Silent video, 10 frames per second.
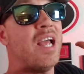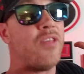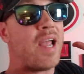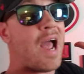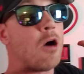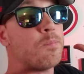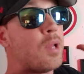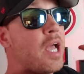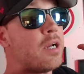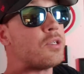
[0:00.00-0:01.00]
And they
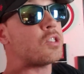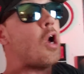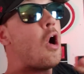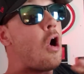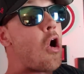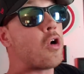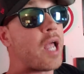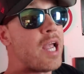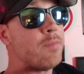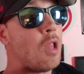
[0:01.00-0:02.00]
outplayed us all
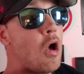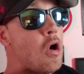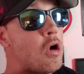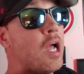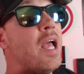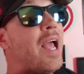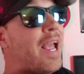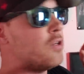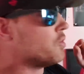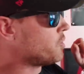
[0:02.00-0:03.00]
game long
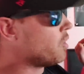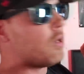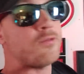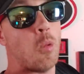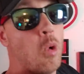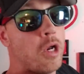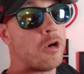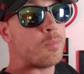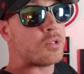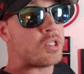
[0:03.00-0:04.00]
and deserved
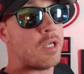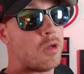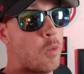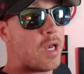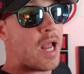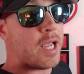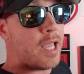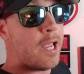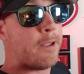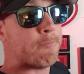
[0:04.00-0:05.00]
100% to win that
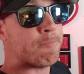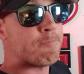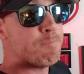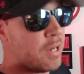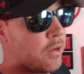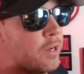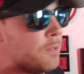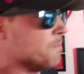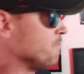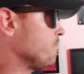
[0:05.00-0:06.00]
game. Period.